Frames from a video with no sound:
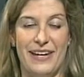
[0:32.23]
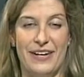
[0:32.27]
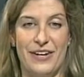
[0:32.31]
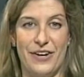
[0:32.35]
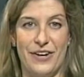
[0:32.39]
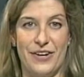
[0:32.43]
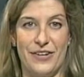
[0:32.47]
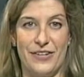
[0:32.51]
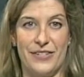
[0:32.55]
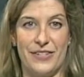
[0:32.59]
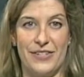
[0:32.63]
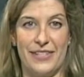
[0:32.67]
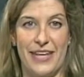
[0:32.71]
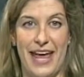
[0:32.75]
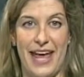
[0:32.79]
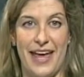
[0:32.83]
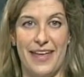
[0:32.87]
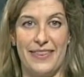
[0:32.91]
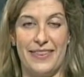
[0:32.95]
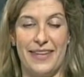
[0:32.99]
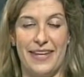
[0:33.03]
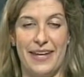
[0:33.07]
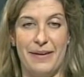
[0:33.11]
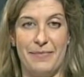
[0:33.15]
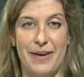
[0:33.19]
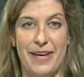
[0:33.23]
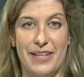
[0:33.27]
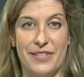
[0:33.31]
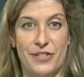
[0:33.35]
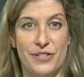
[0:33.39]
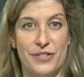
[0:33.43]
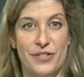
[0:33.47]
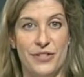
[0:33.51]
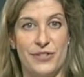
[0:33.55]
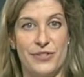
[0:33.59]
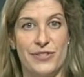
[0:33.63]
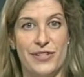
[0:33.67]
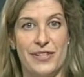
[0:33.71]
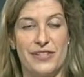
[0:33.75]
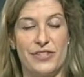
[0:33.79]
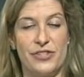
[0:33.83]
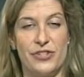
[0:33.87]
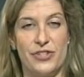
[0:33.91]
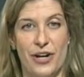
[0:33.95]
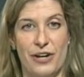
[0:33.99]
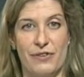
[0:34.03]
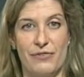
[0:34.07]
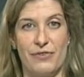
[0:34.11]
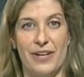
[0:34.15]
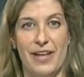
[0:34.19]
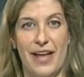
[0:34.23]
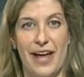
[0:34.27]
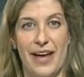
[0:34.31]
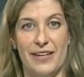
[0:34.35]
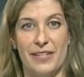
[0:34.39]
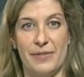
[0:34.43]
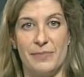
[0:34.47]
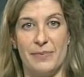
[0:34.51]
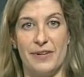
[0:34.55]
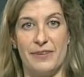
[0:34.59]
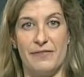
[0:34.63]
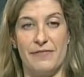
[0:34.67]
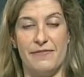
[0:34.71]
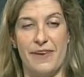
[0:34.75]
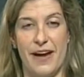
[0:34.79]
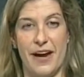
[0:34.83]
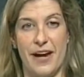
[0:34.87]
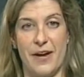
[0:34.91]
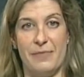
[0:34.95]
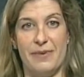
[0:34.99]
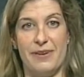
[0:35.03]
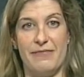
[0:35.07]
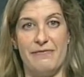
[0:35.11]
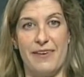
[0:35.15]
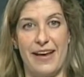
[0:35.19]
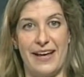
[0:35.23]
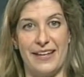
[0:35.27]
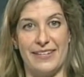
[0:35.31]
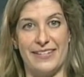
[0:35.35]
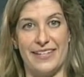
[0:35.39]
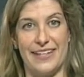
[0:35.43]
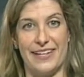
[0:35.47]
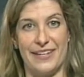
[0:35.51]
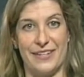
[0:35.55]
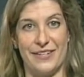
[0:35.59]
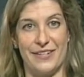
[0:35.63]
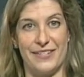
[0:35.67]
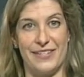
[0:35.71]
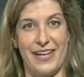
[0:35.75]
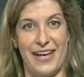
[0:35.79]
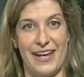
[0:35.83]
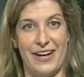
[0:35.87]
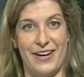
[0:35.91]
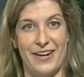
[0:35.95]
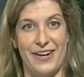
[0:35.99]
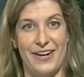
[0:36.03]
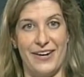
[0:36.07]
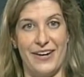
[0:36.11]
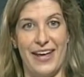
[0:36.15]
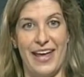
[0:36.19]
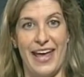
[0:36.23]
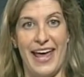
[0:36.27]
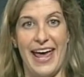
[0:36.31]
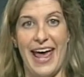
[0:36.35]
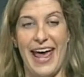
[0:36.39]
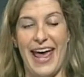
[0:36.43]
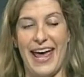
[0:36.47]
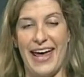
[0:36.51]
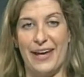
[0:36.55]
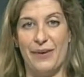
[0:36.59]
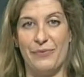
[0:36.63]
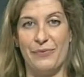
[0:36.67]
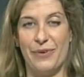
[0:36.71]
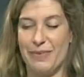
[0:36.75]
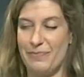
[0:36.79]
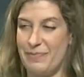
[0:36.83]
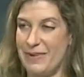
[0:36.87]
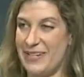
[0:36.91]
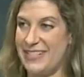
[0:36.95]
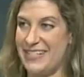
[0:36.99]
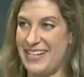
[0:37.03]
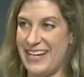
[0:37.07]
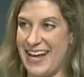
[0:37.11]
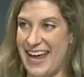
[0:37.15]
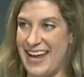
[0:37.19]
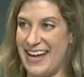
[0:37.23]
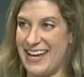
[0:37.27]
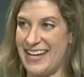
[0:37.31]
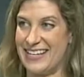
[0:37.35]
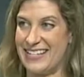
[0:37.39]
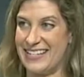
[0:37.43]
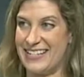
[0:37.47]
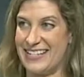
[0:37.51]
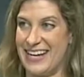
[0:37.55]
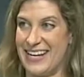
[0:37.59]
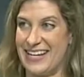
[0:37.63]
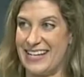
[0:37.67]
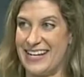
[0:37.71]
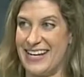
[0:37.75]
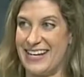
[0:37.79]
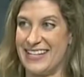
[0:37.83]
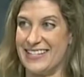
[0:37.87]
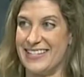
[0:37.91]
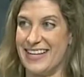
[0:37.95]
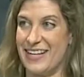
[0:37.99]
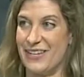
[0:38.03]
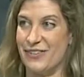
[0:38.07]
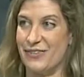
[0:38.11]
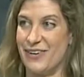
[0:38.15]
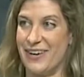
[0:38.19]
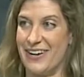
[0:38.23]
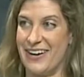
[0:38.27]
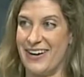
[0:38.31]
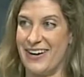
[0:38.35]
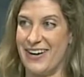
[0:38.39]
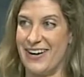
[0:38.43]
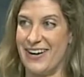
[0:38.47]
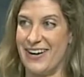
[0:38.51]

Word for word: nurse at the Massachusetts General Hospital Fireman Vascular Center. And with me today is Danielle Salguero.